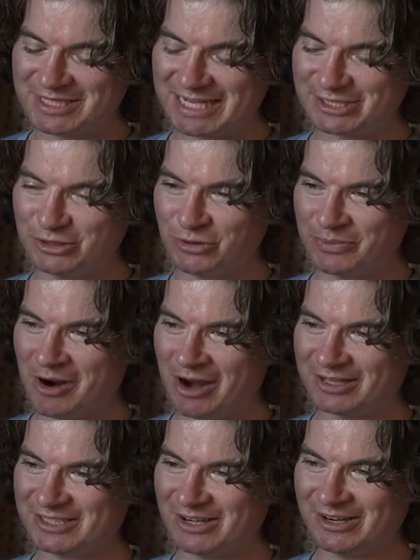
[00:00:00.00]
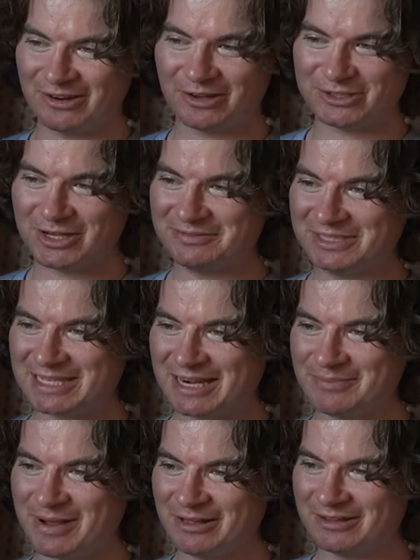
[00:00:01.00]
test newer products on and also have this
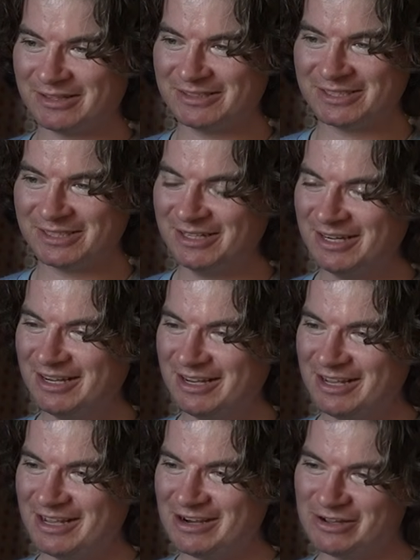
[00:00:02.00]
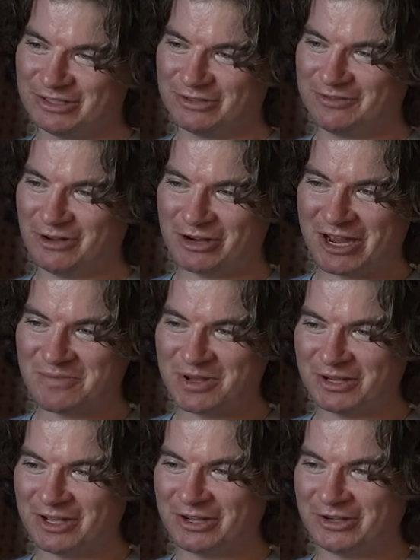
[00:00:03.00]
kind of palate cleanser. And also felt gave
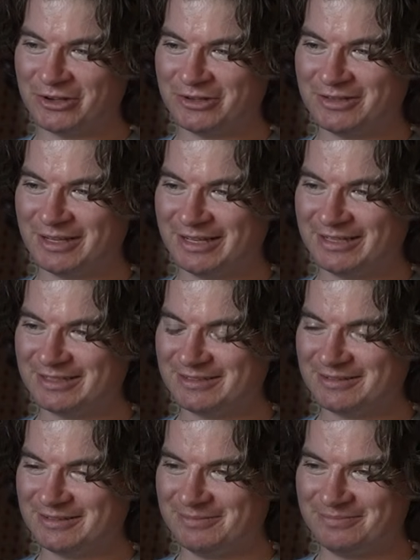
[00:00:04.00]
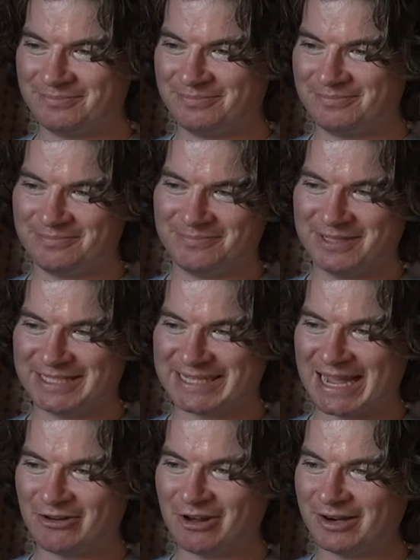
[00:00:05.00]
me a good like
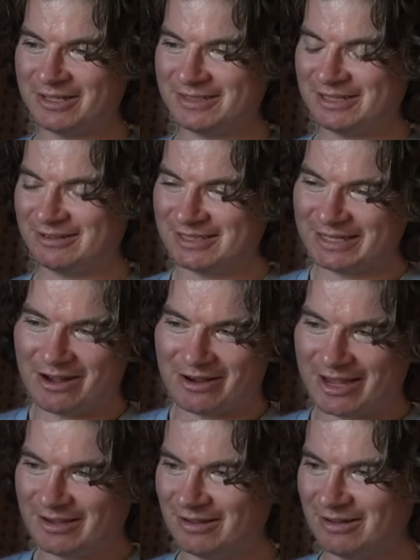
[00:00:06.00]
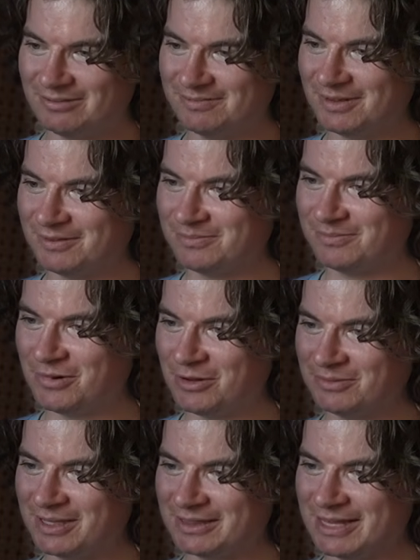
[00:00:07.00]
discount on it, so I was like, okay,
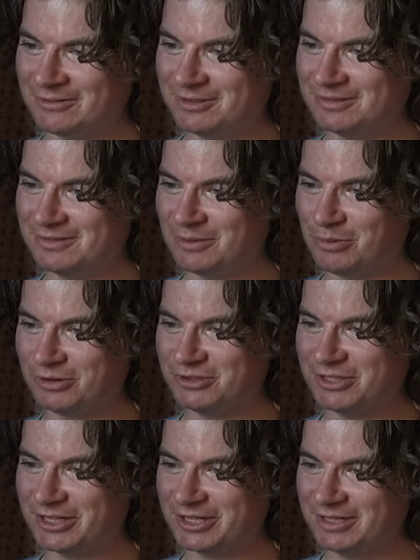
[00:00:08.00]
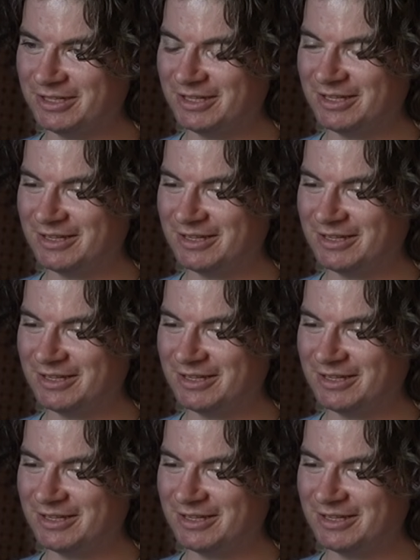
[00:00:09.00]
I'll get that one. I'll pull the trigger.